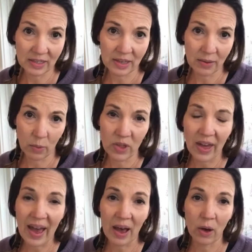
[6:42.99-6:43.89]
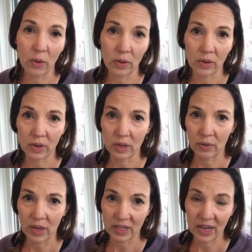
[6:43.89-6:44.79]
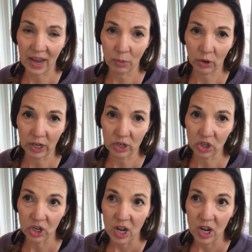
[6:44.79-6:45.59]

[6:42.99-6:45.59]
without, you know, a time crunch.